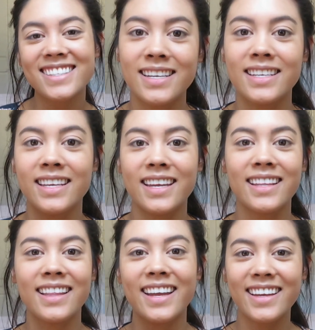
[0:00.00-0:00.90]
And to
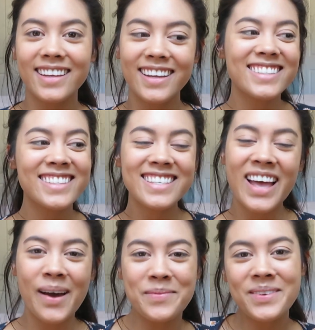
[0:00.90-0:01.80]
get like just these
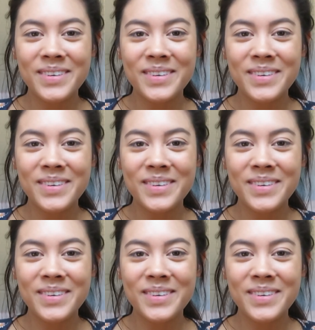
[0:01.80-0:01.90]
happy,